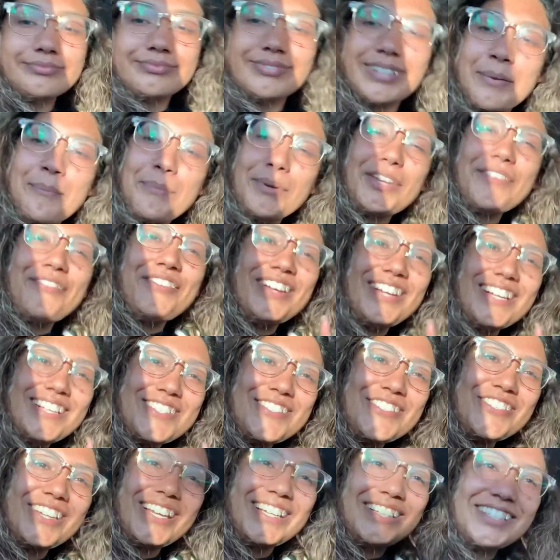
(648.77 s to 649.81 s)
but if you guys
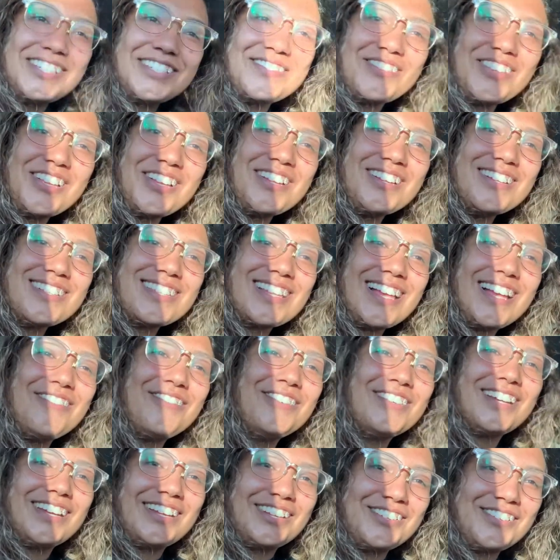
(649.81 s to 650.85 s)
do like these vlogs, I would
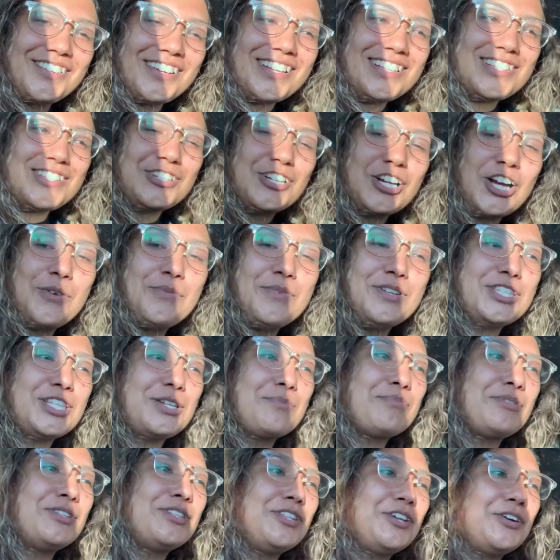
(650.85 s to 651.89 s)
like you guys to comment down
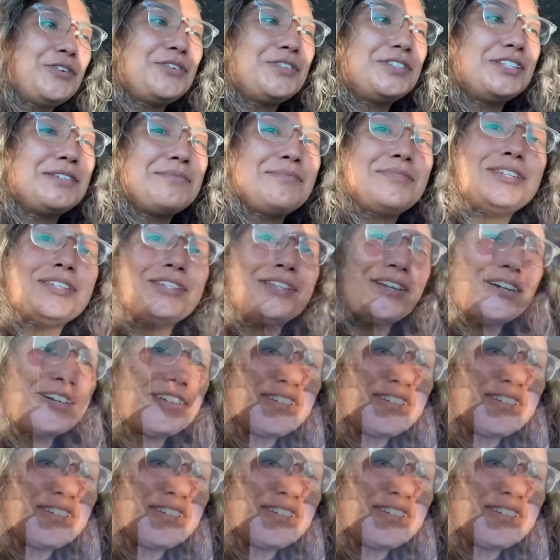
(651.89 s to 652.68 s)
below and let me know.